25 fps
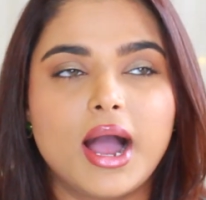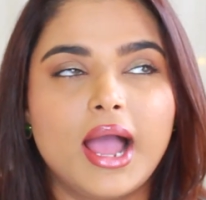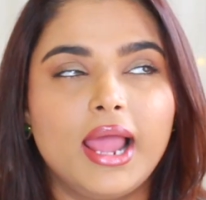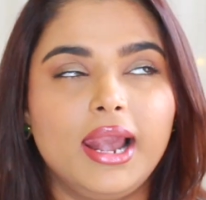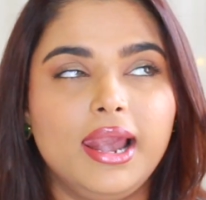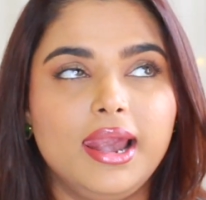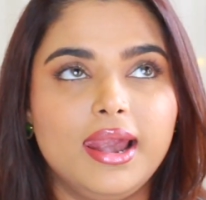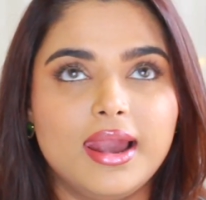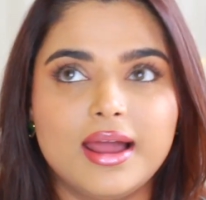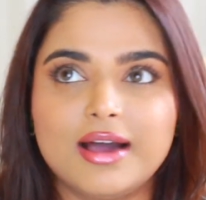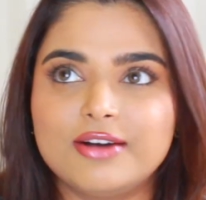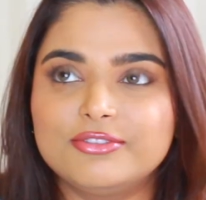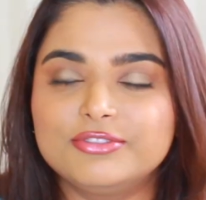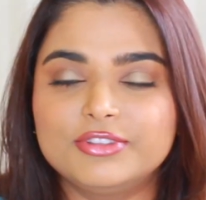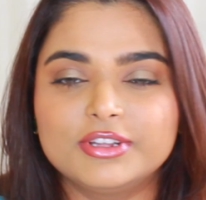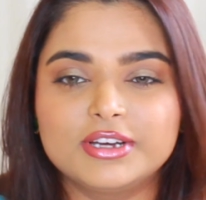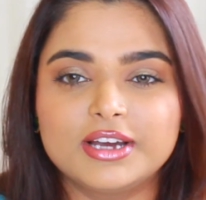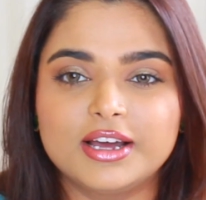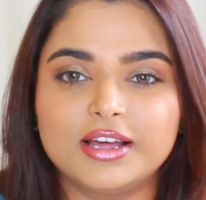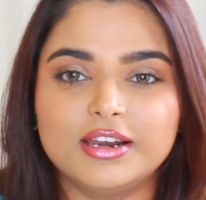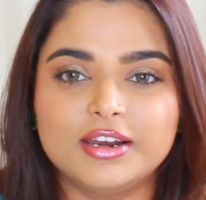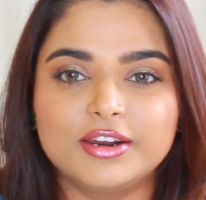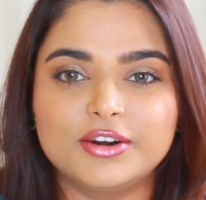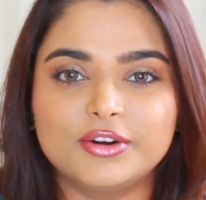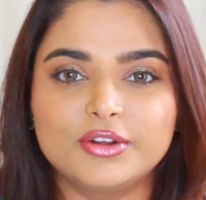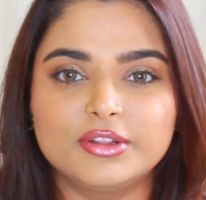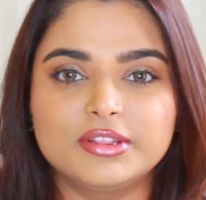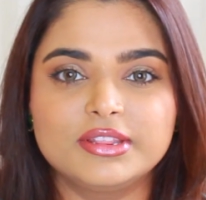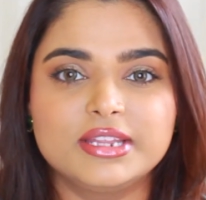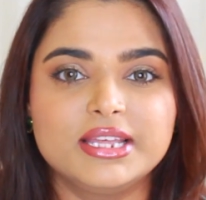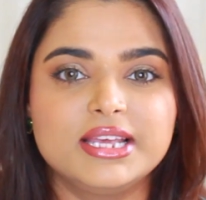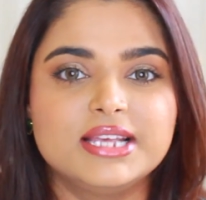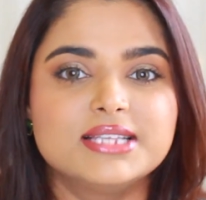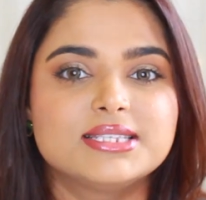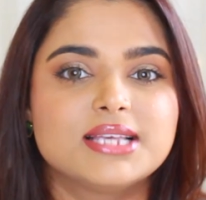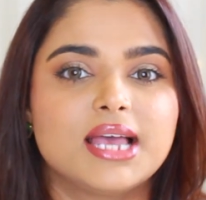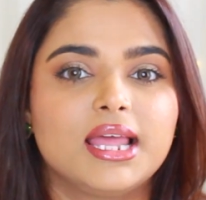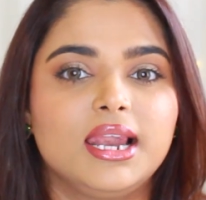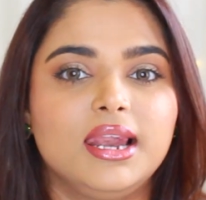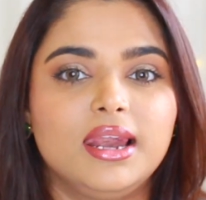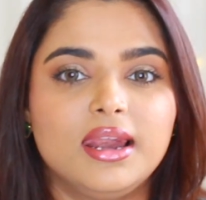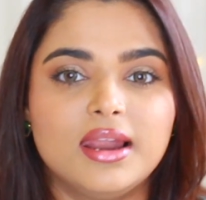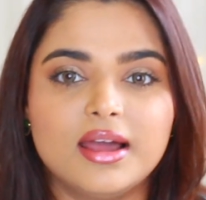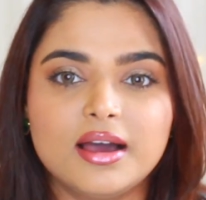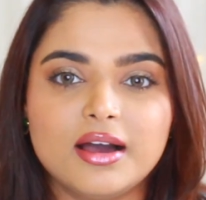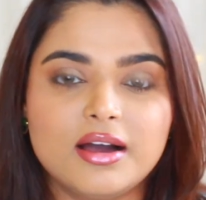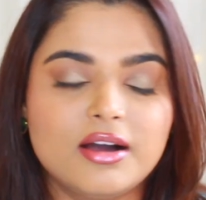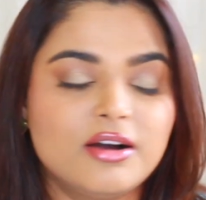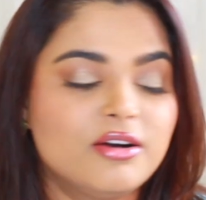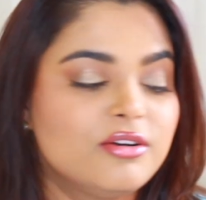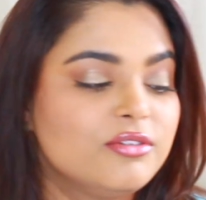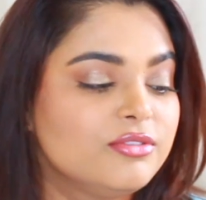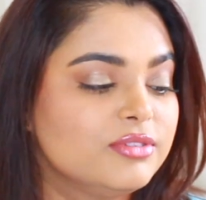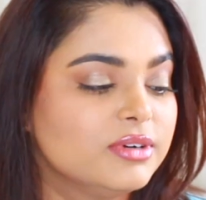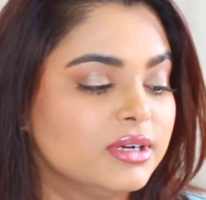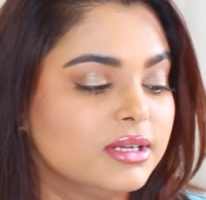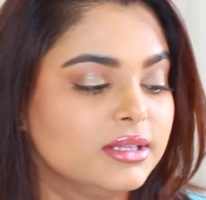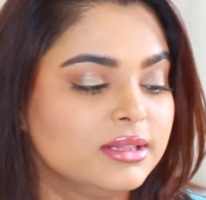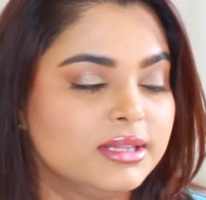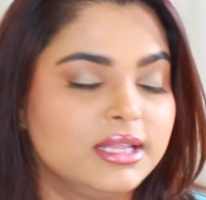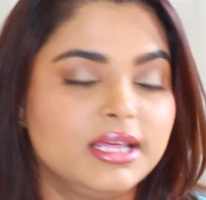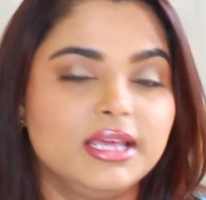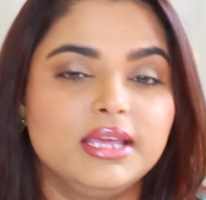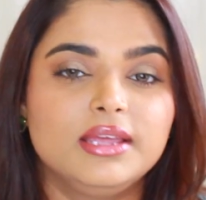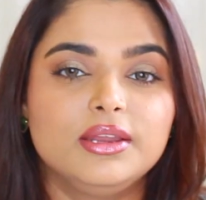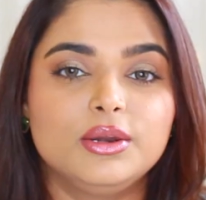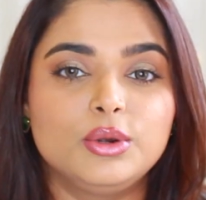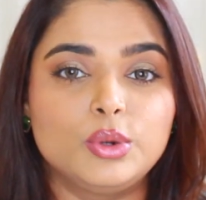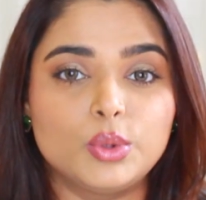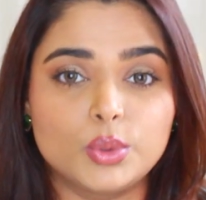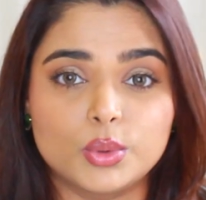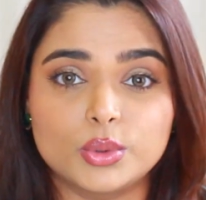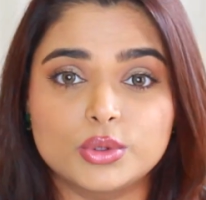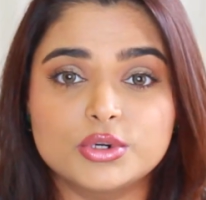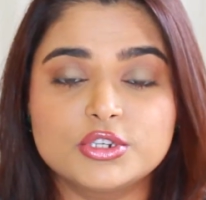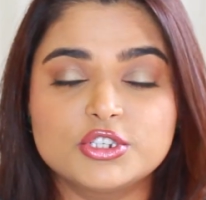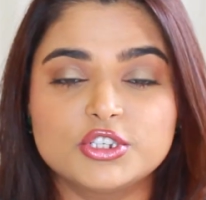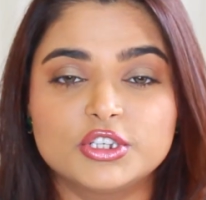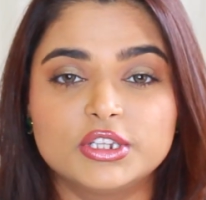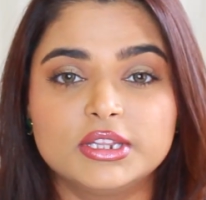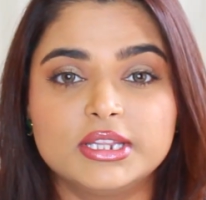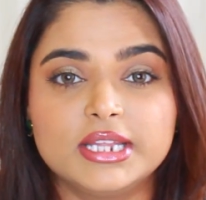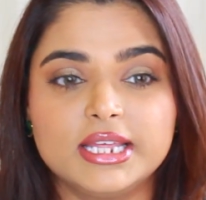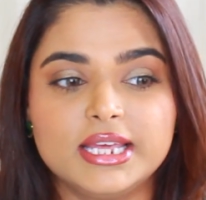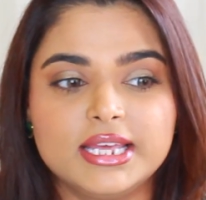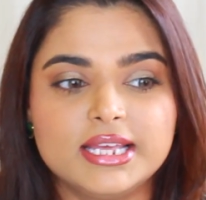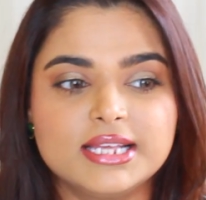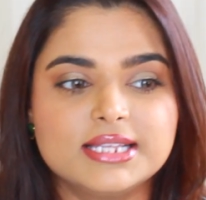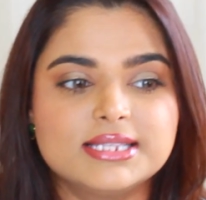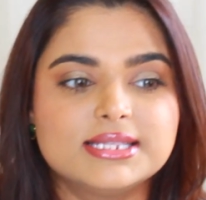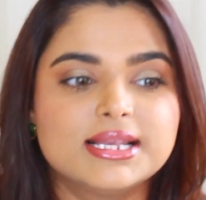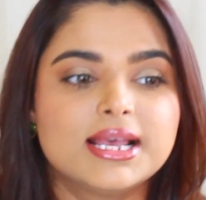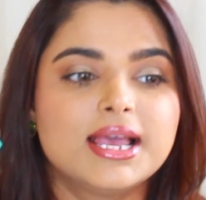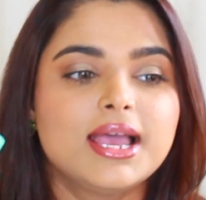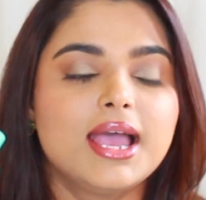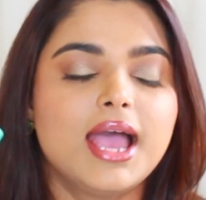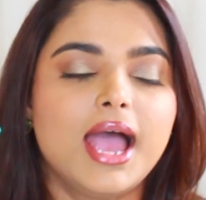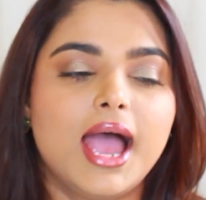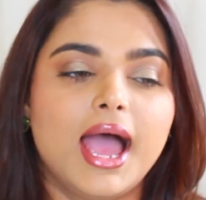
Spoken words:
I love the color on these, I love the notes on these,